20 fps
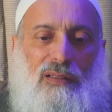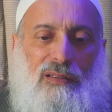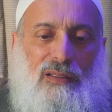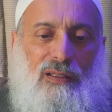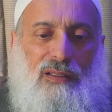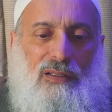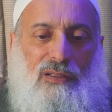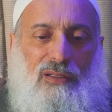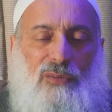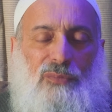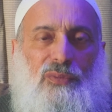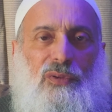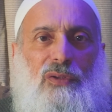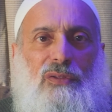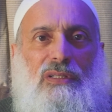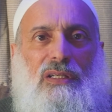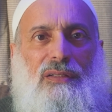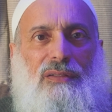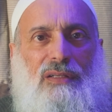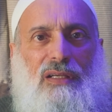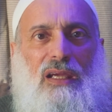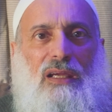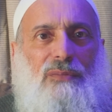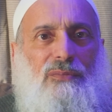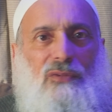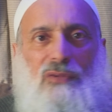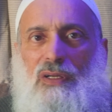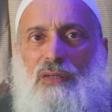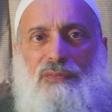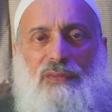computer game,
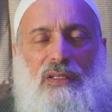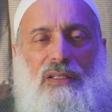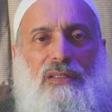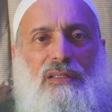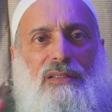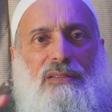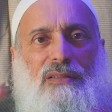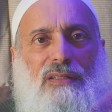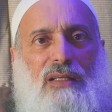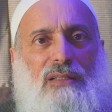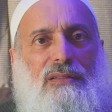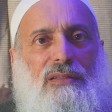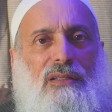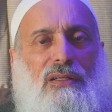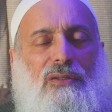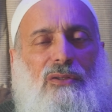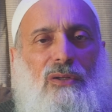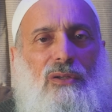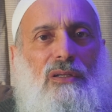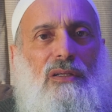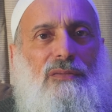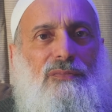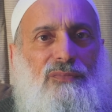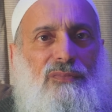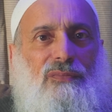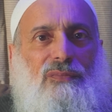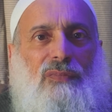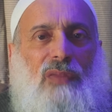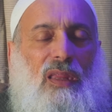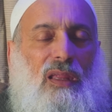whatever it is that they call
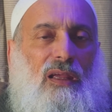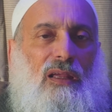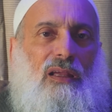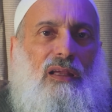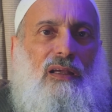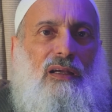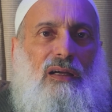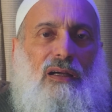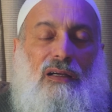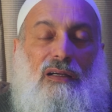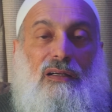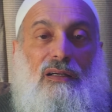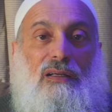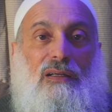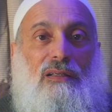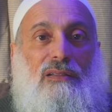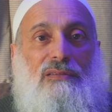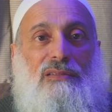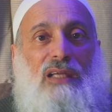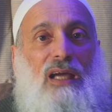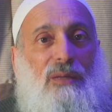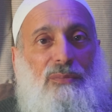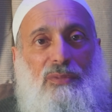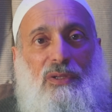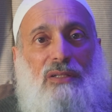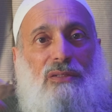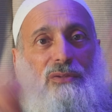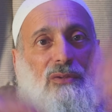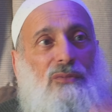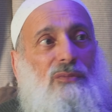
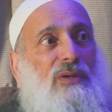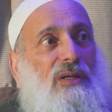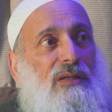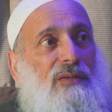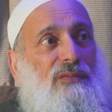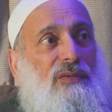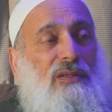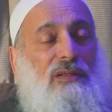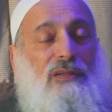tablet or whatever,